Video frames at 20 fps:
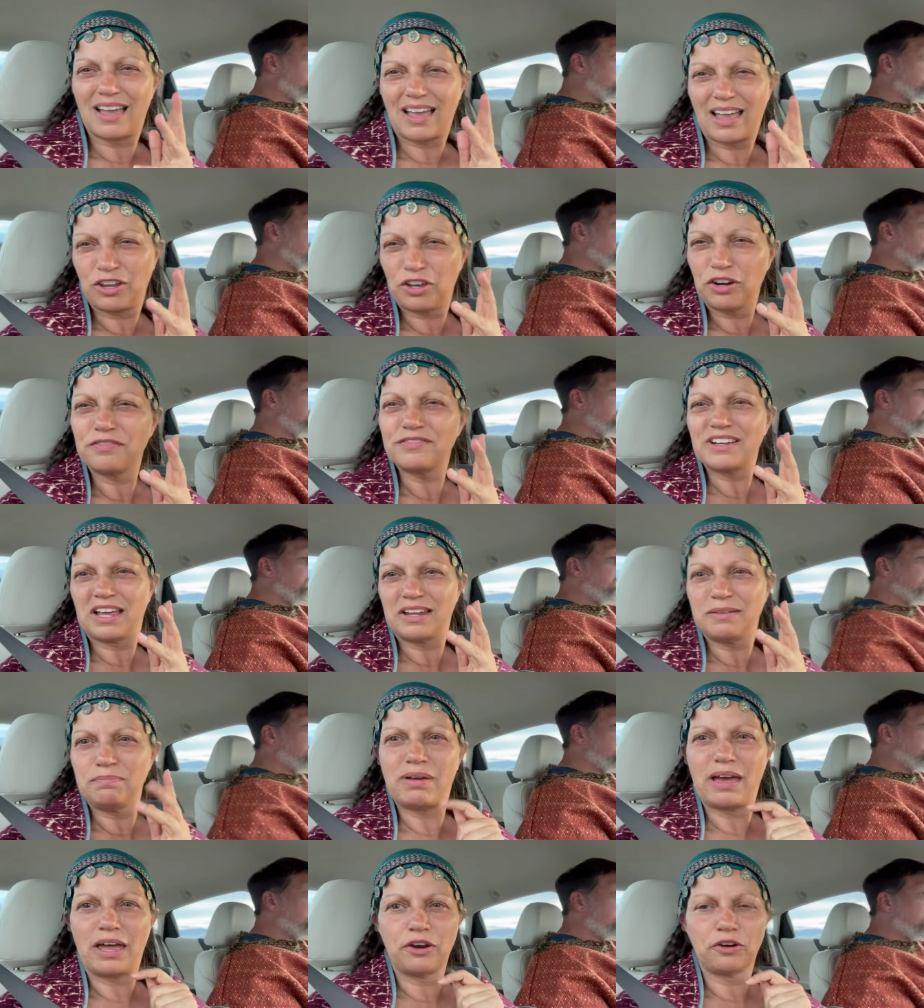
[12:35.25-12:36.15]
I could have
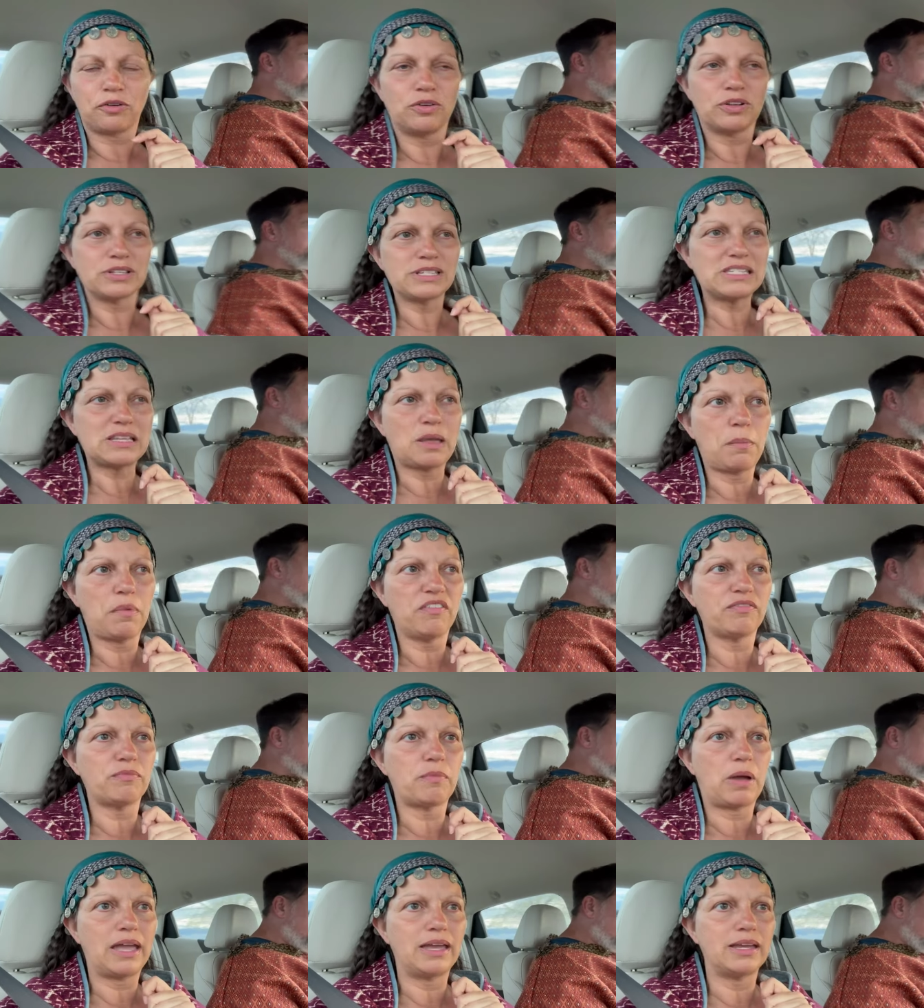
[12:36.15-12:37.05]
done better on some
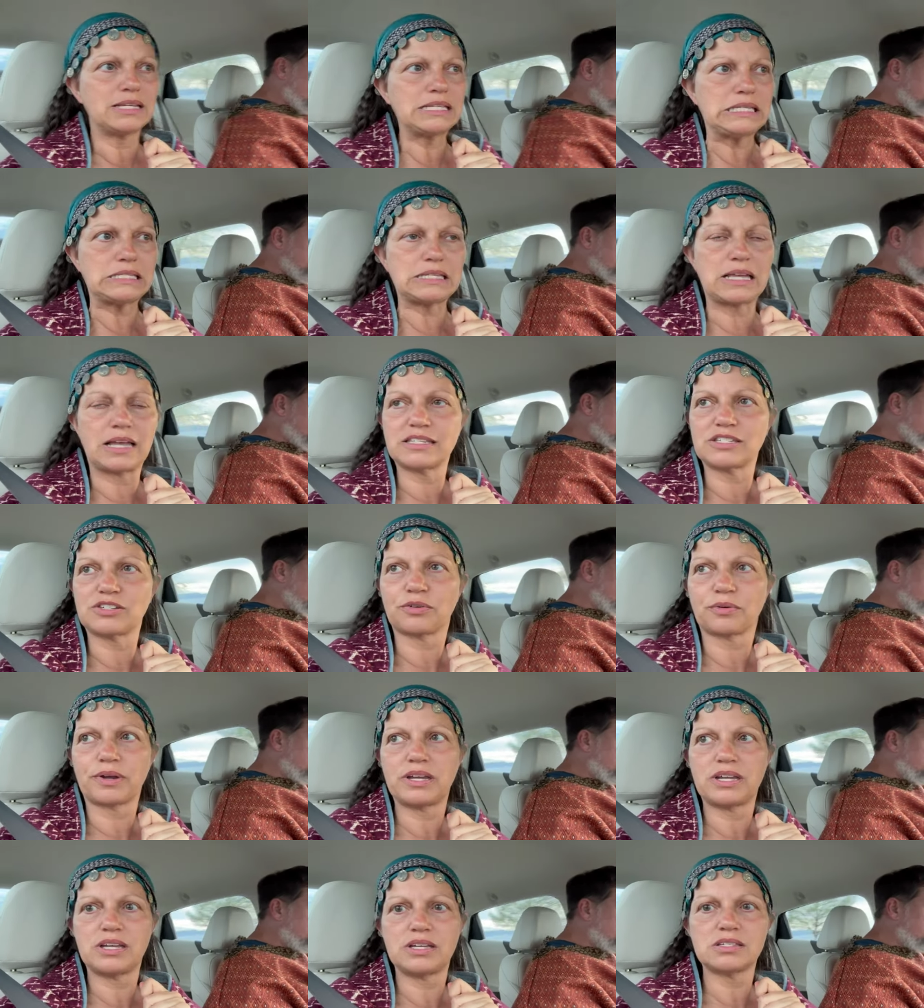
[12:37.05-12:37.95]
of my
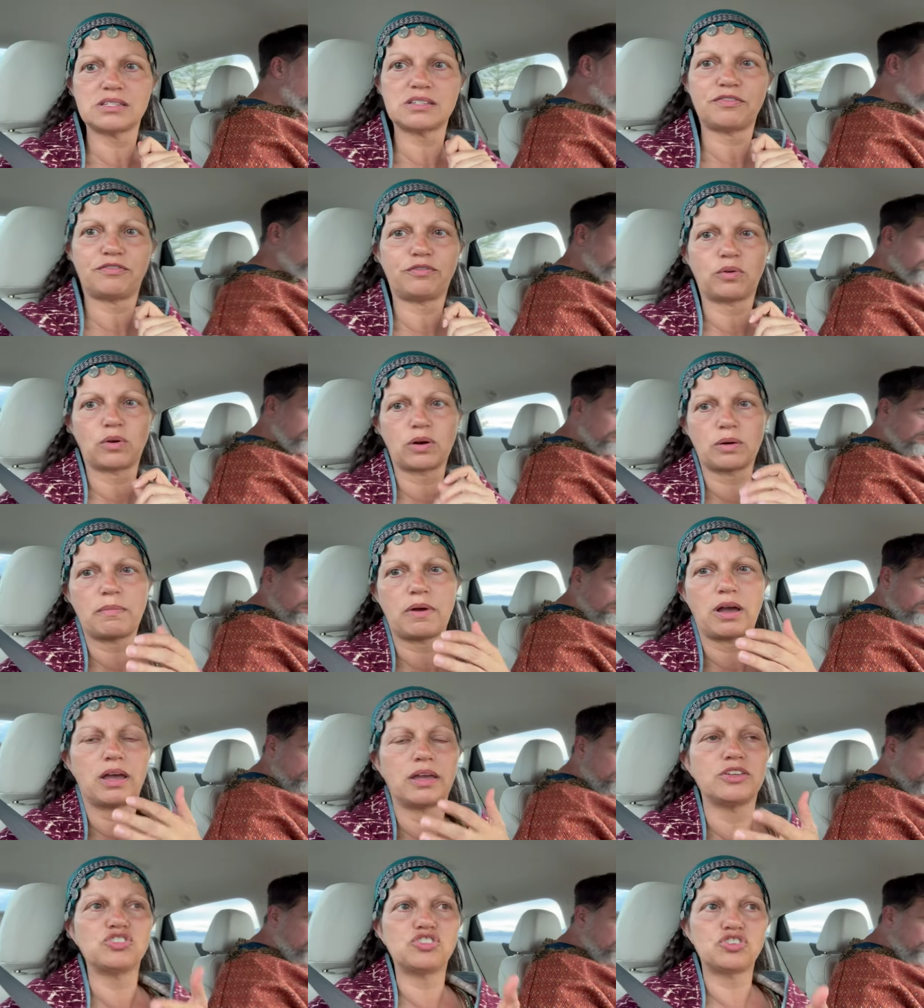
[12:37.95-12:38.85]
accessories for
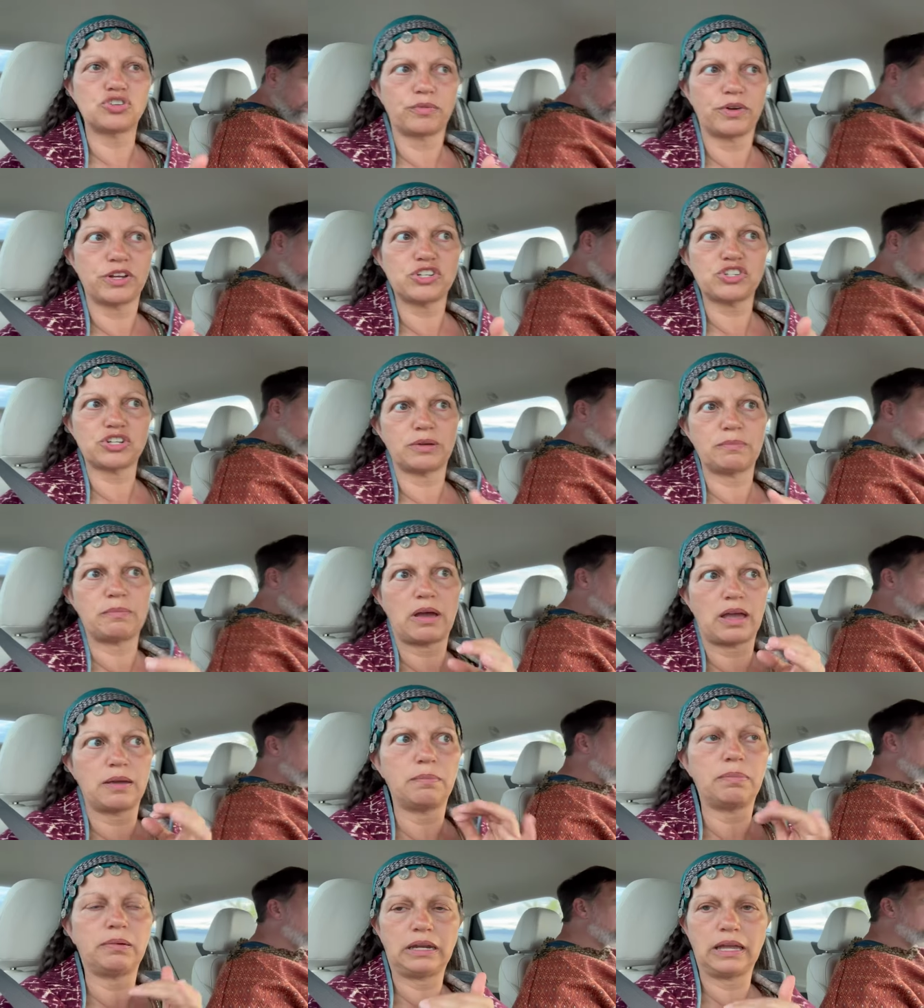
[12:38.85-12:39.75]
my Jewish and
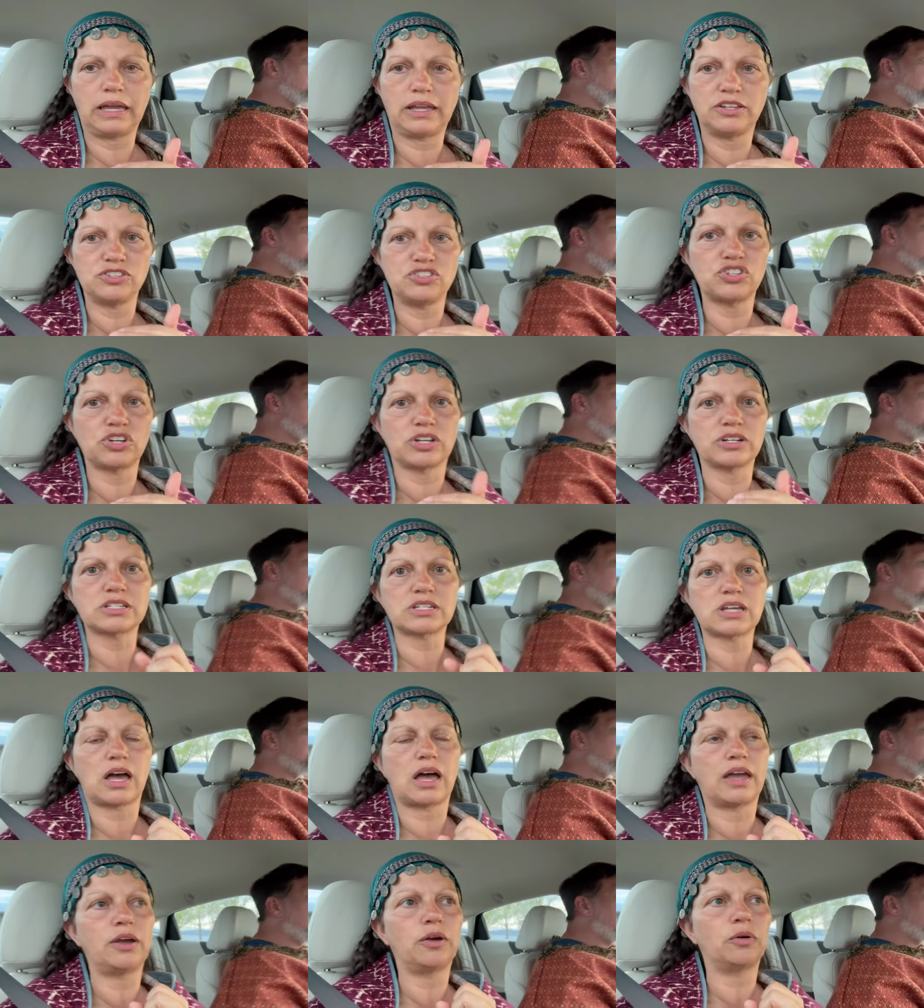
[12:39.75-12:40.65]
my plain
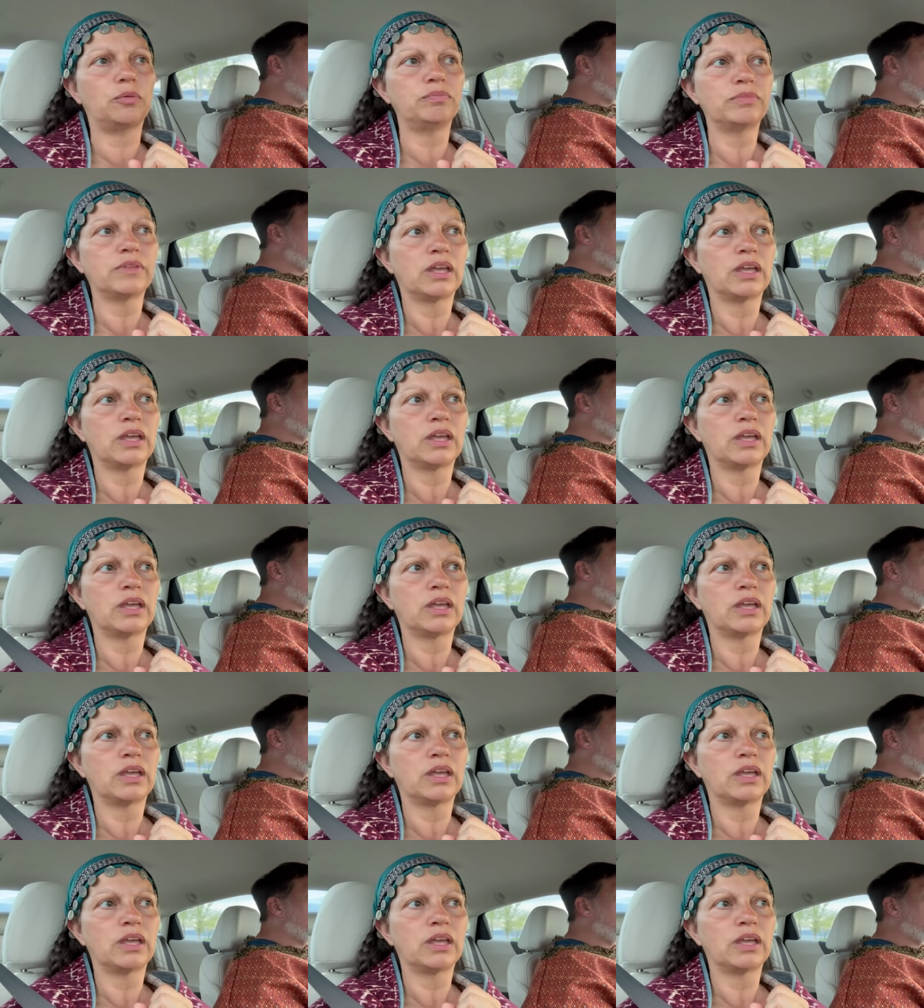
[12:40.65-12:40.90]
Gentile.